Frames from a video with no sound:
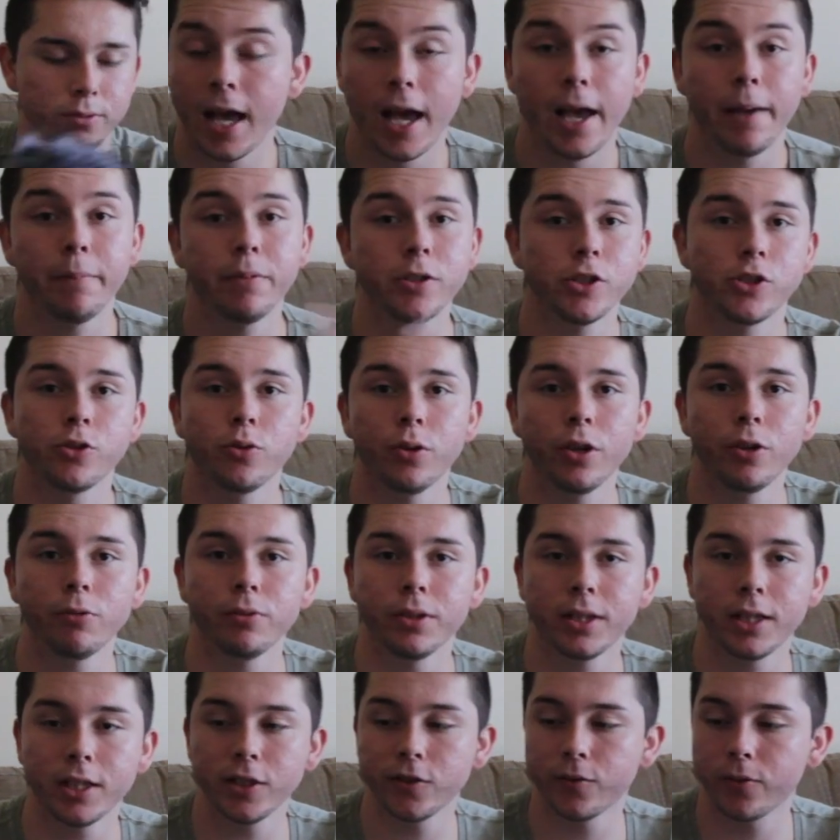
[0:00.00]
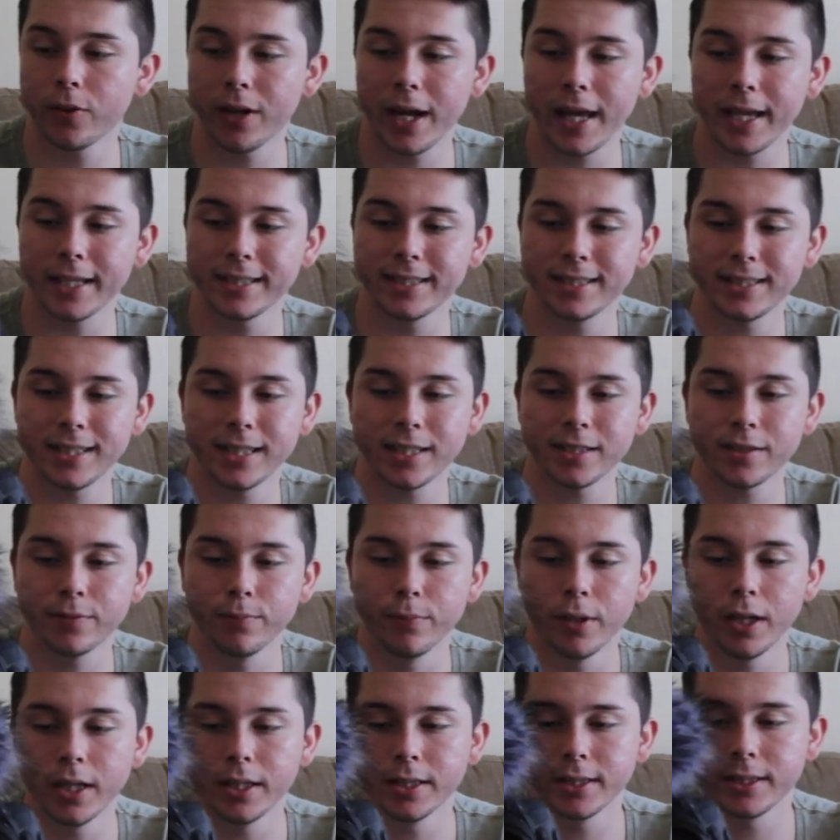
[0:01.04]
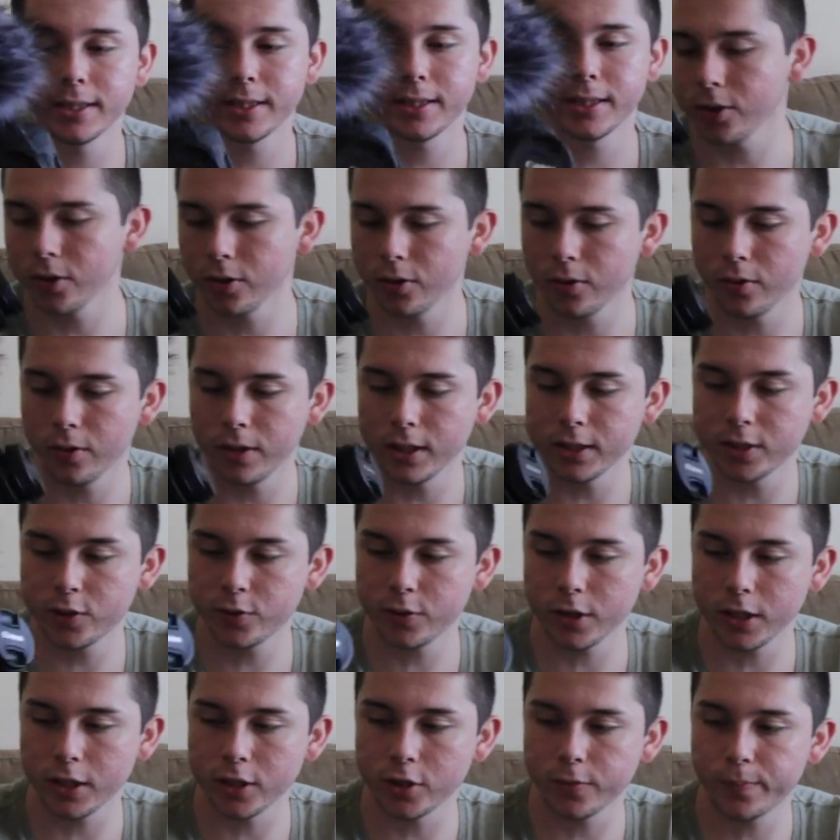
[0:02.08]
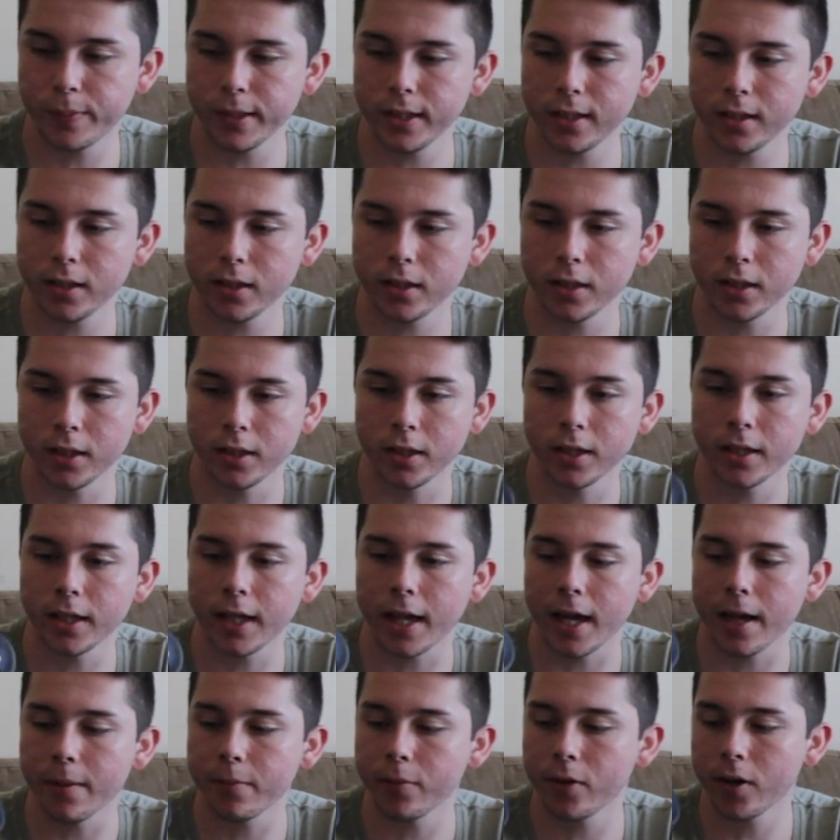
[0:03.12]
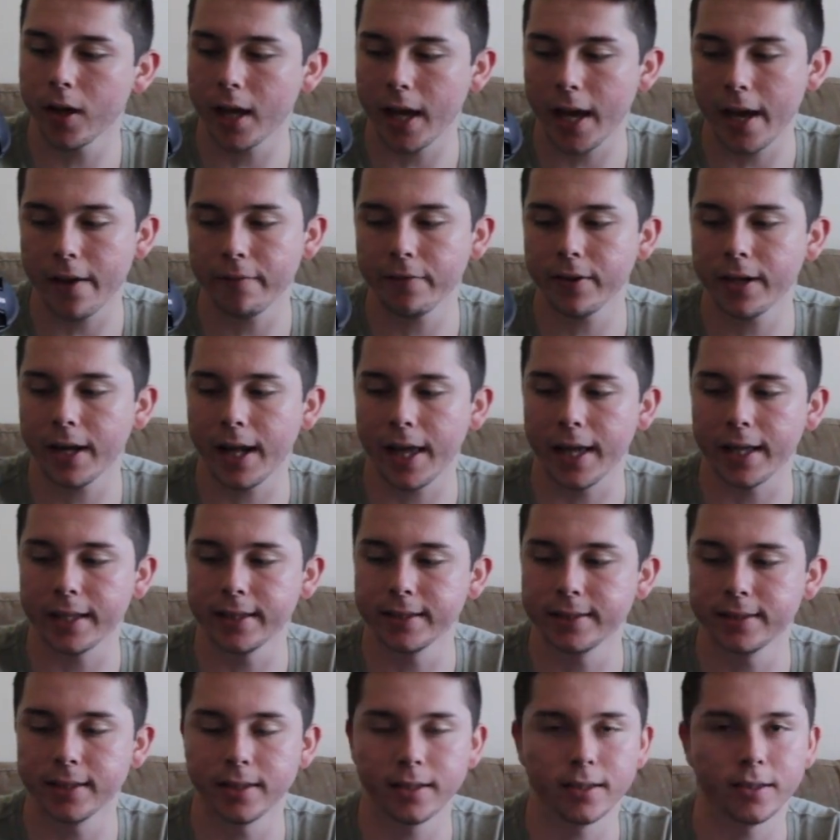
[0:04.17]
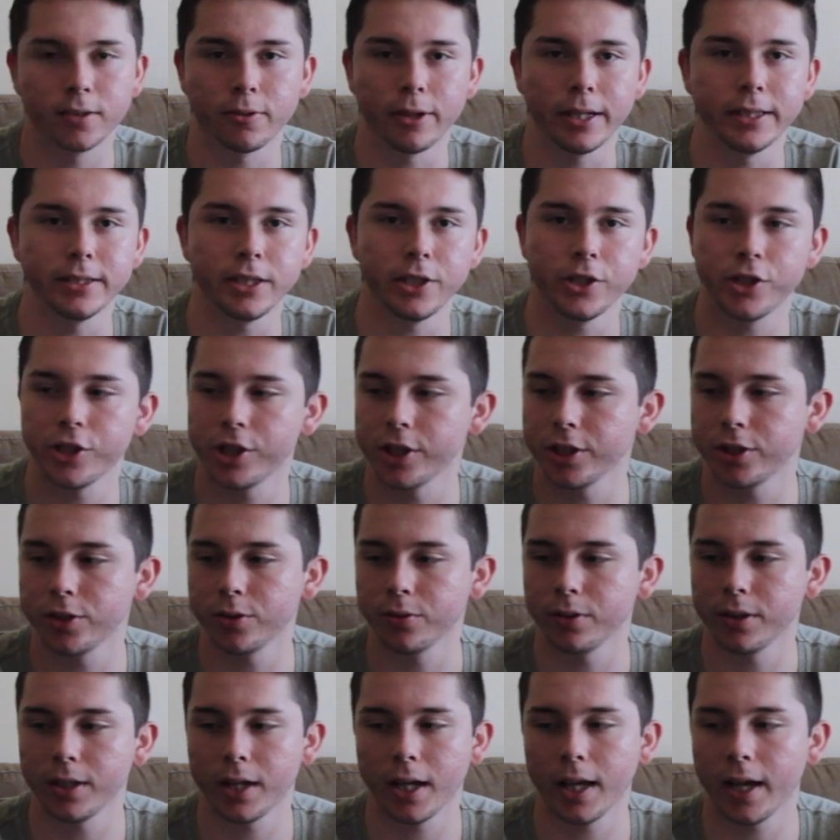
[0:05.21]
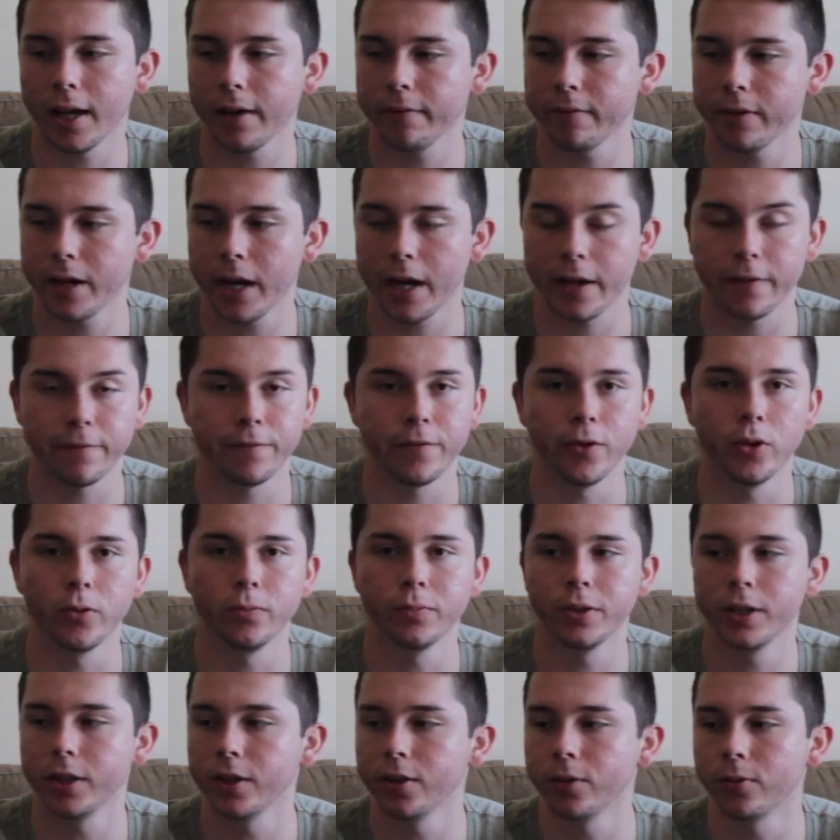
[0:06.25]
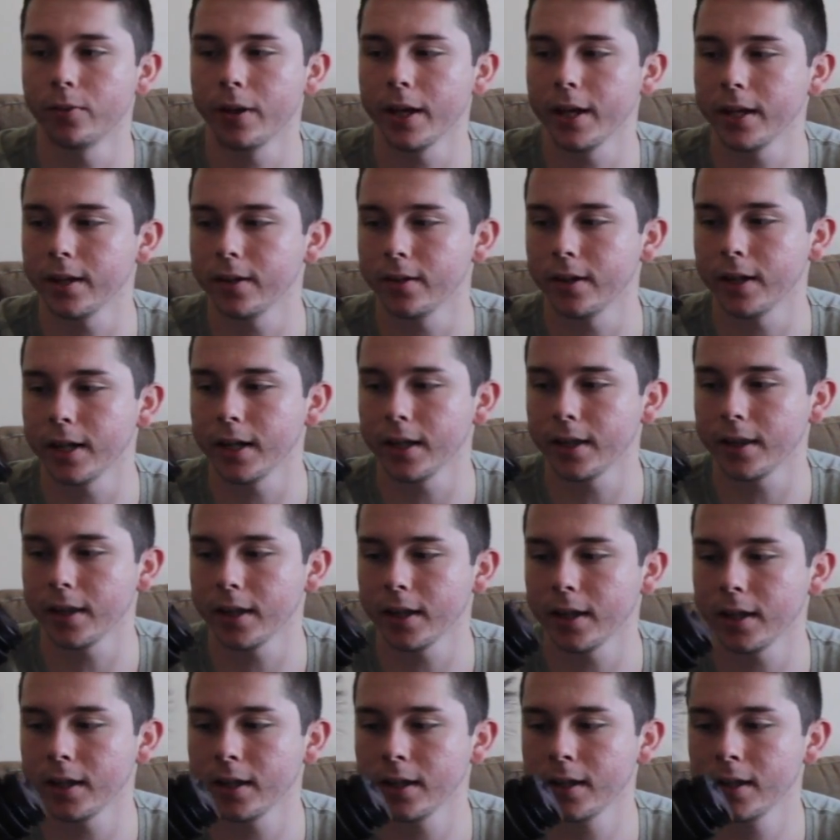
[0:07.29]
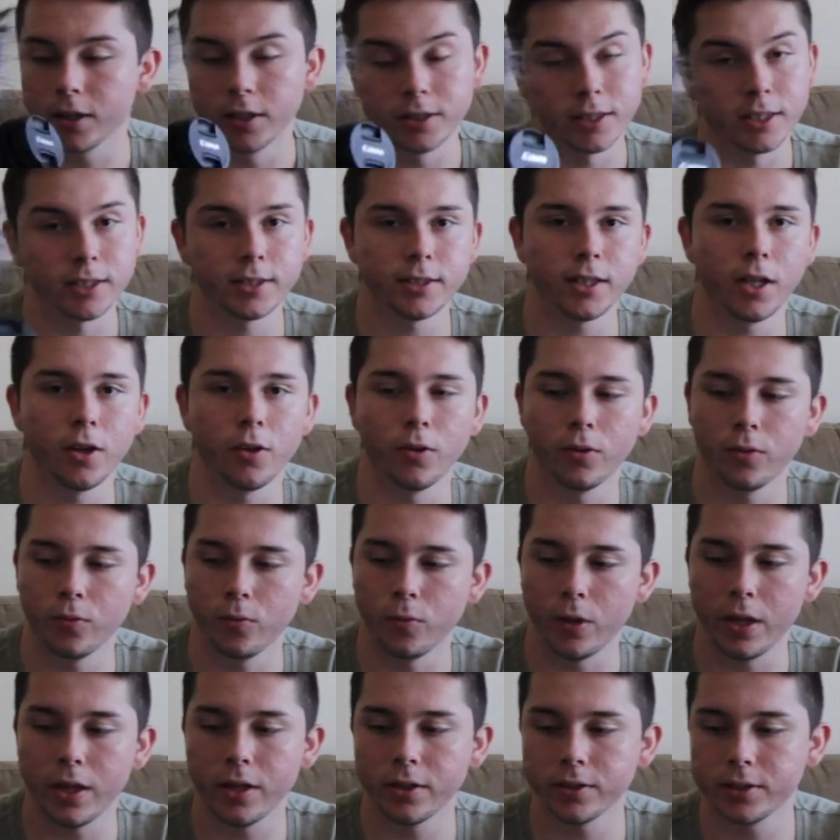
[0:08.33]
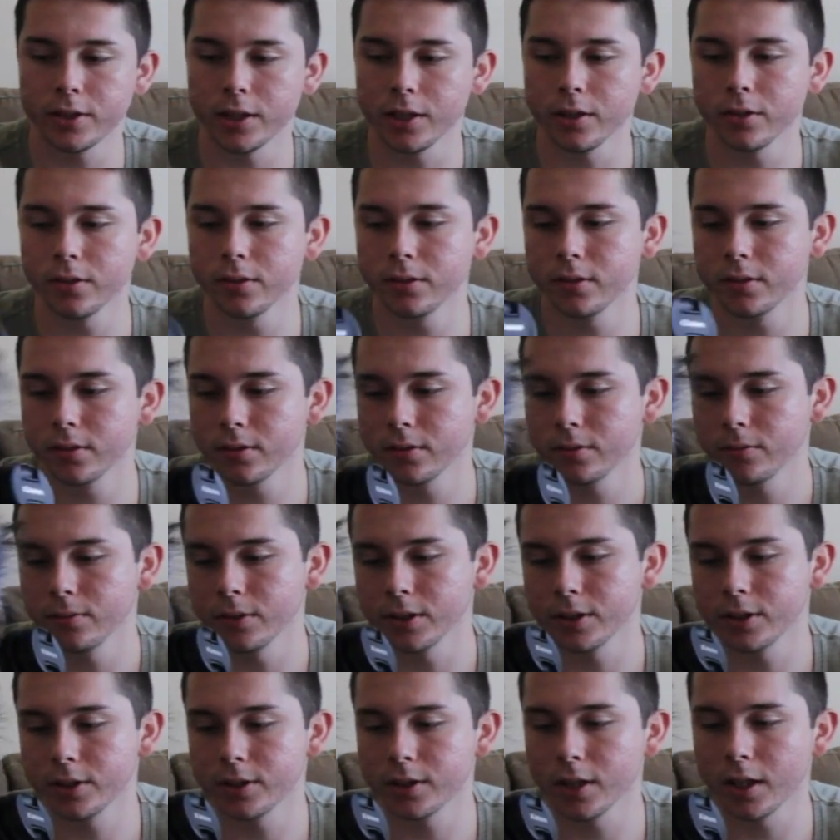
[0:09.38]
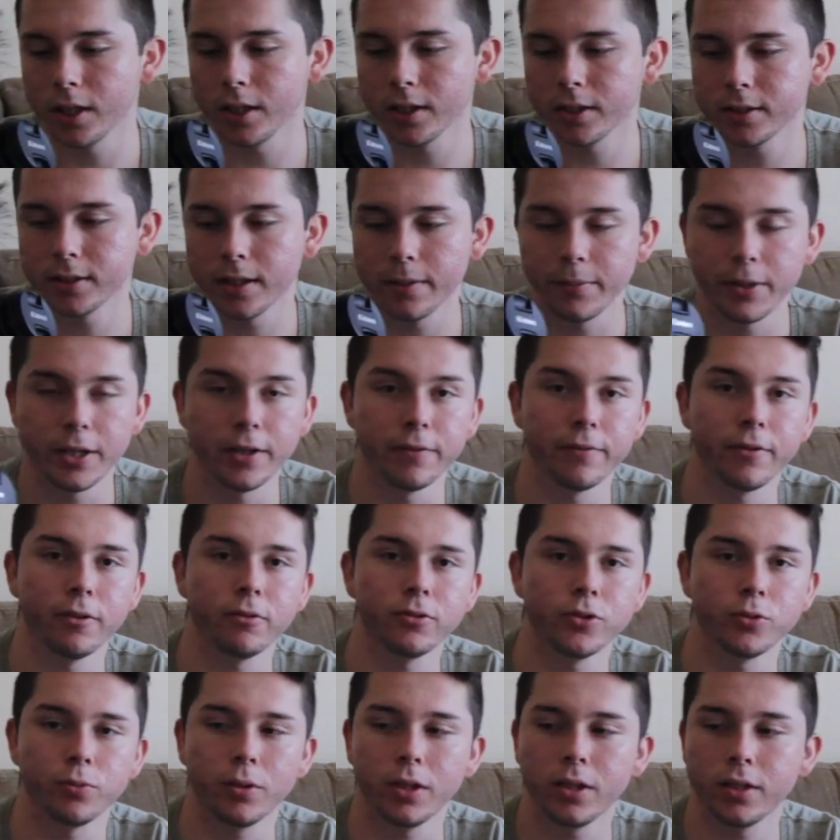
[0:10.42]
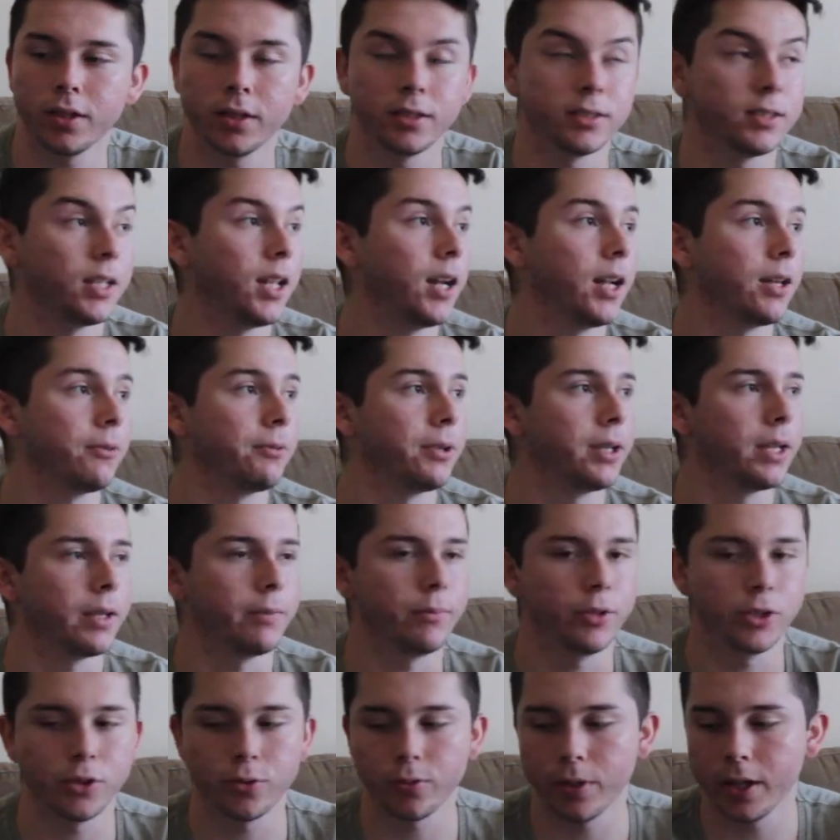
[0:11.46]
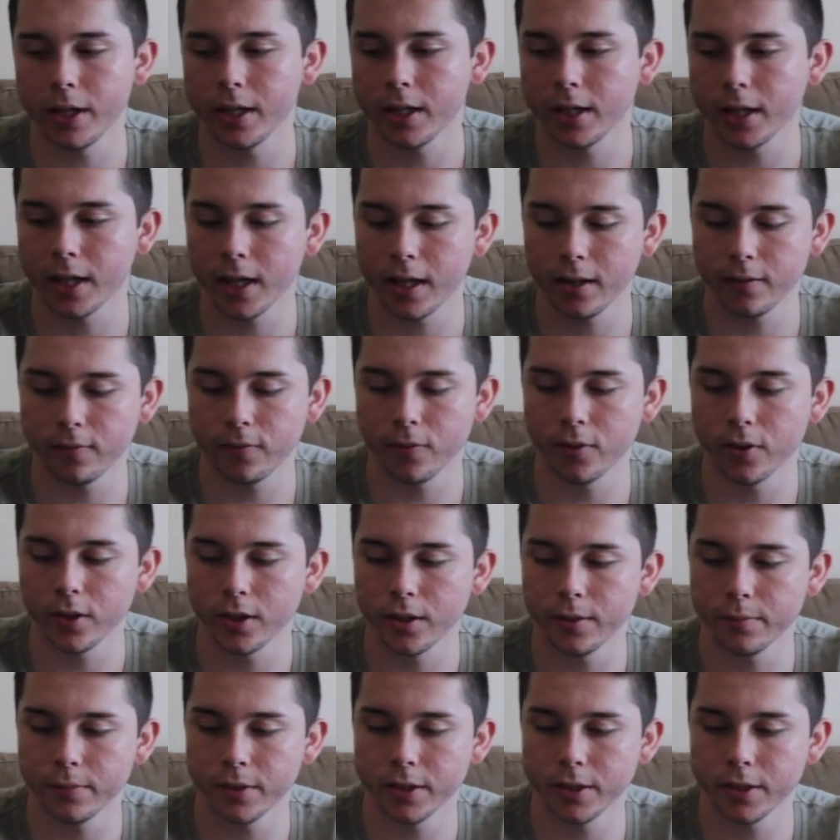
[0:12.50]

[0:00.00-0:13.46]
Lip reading: I've been shooting with this for like 6 months, so it's been a good camera. I haven't like done crazy shit to it. I haven't like filmed in the rain or anything, because it's not weather sealed, which sucks. I mean, if it was weather, it's not like we get much rain in California.